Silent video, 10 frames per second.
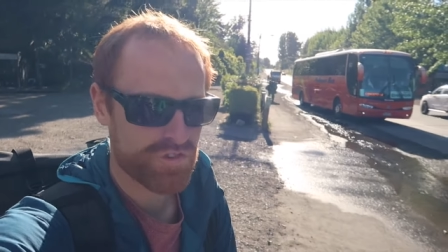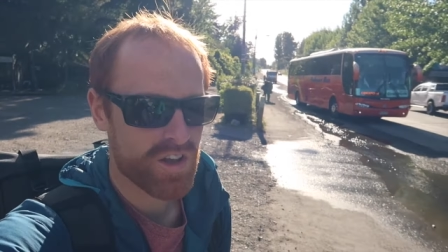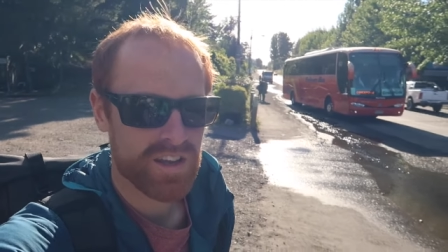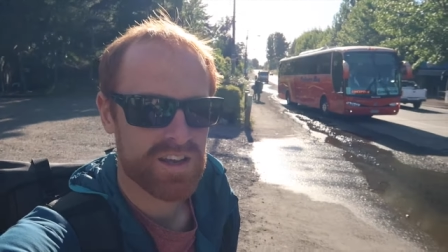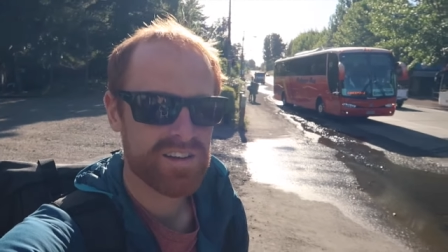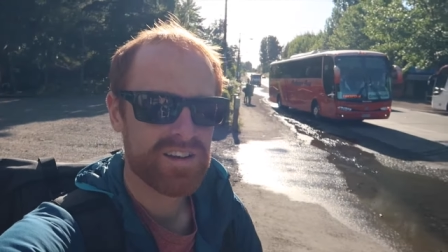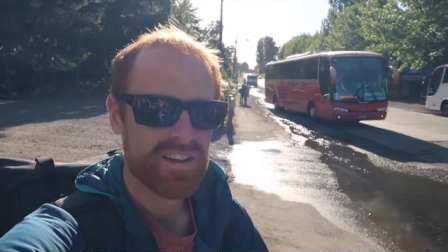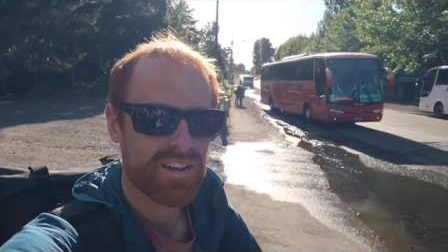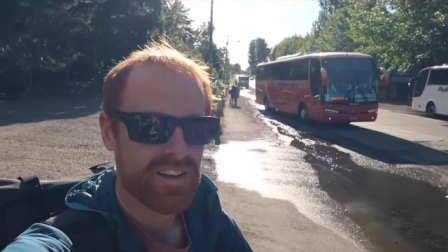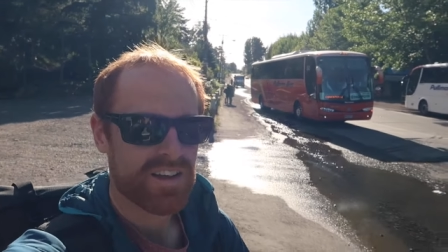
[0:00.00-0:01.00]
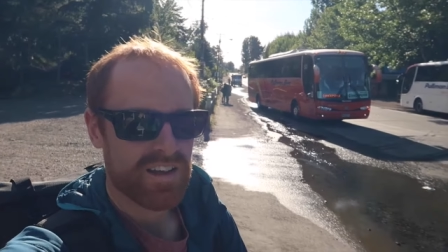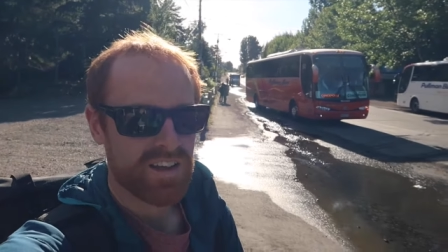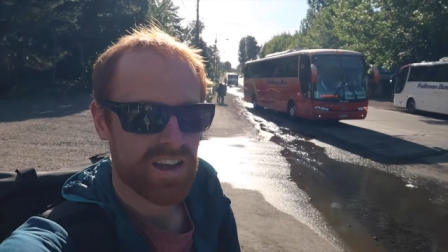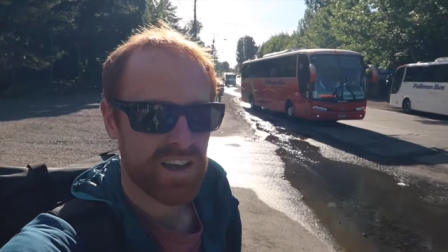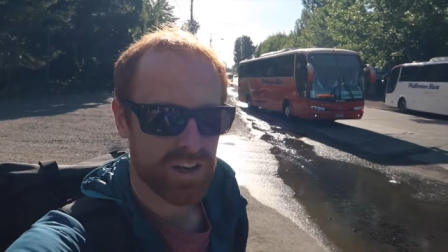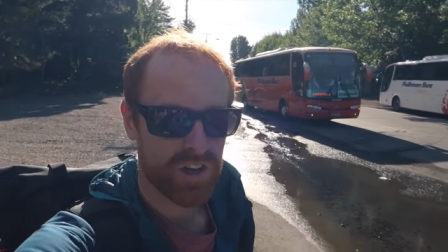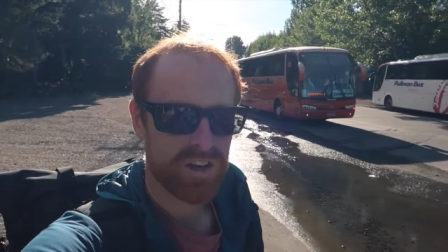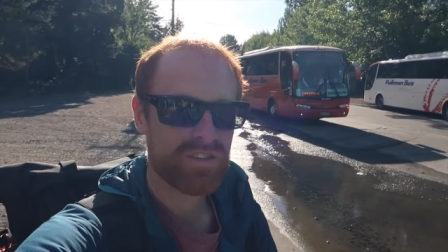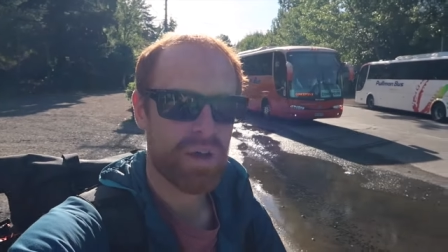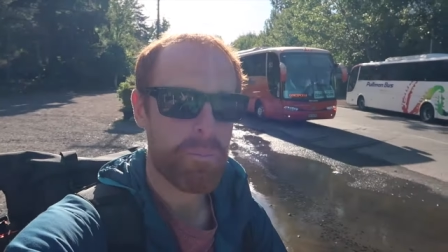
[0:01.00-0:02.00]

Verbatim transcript: Chile. It looks